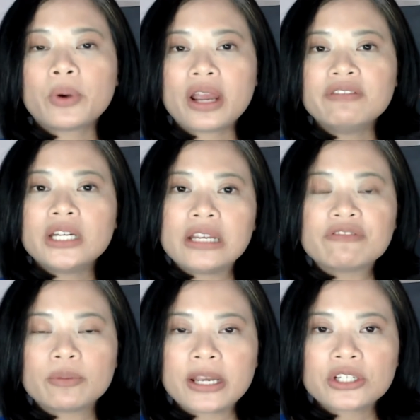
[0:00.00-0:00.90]
private
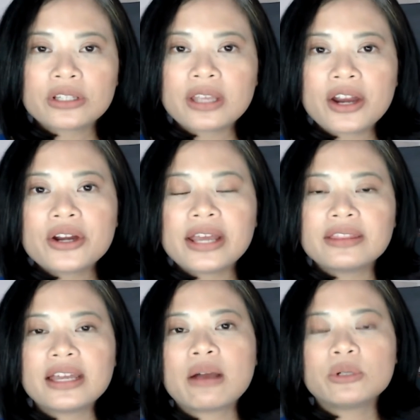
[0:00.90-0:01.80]
information there,
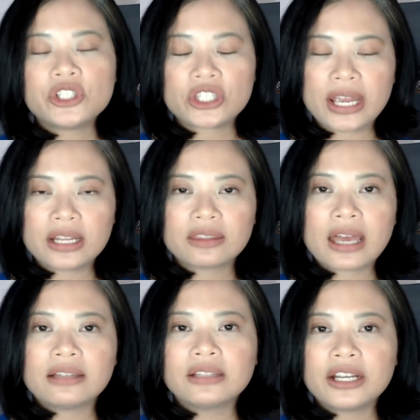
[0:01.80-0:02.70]
and then I will just edit
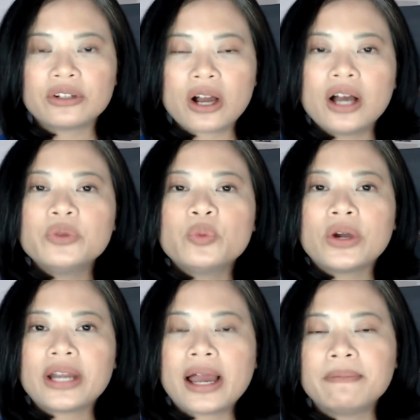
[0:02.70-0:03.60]
that later on
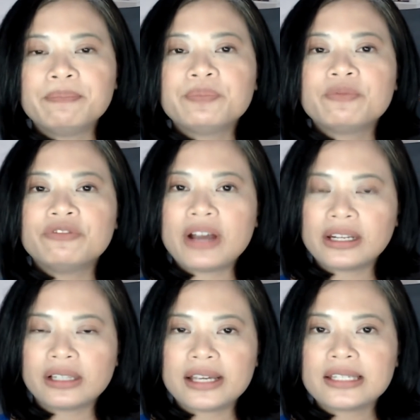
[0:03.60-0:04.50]
when I'm
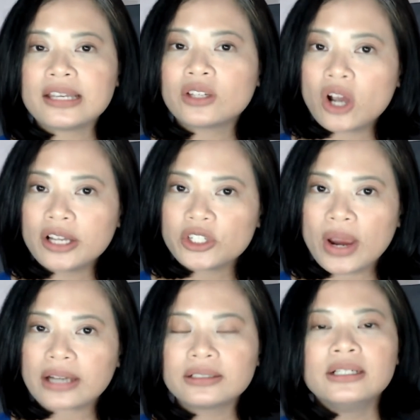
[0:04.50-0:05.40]
finalizing the
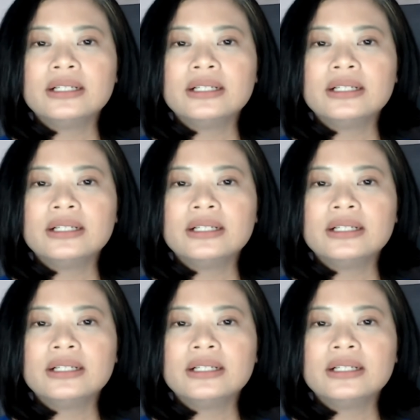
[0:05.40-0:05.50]
contract.